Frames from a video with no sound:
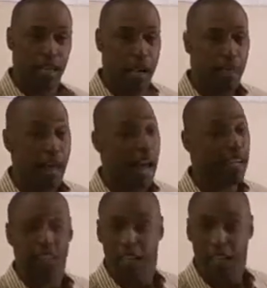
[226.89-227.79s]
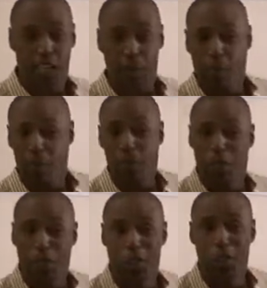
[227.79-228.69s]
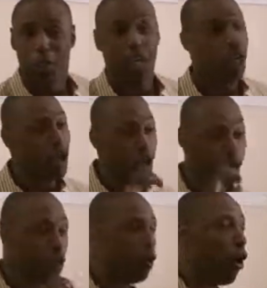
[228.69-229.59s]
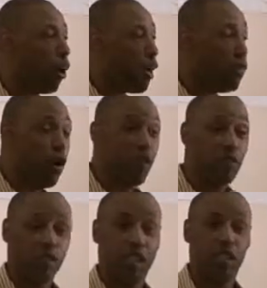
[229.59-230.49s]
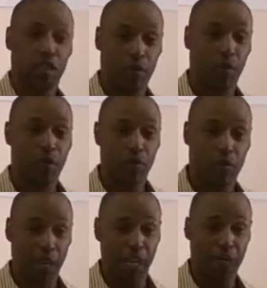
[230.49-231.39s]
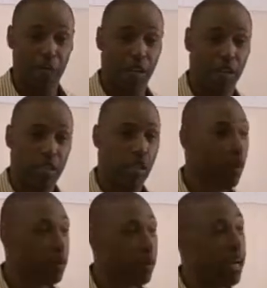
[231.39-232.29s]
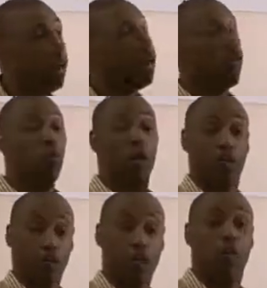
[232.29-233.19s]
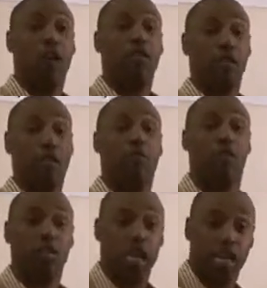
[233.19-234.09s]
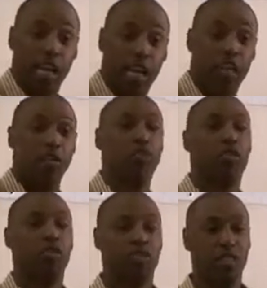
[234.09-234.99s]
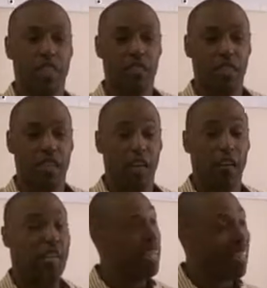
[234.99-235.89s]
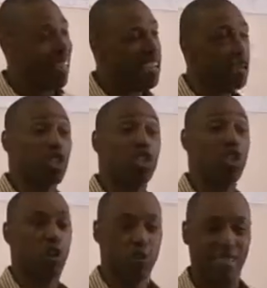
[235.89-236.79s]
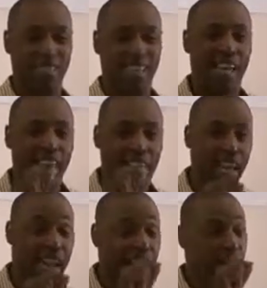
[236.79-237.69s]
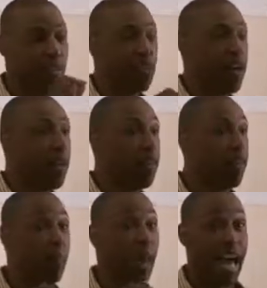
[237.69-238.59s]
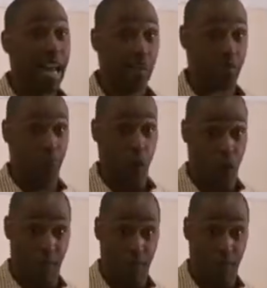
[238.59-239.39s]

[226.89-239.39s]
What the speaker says: Now, patent, I'm gonna hit you with a good one here. Have you all ever seen the commercial with Bank of America talking about if you round it up, you'll take it out of there and put it into your savings account? That's a service they actually filed a patent for.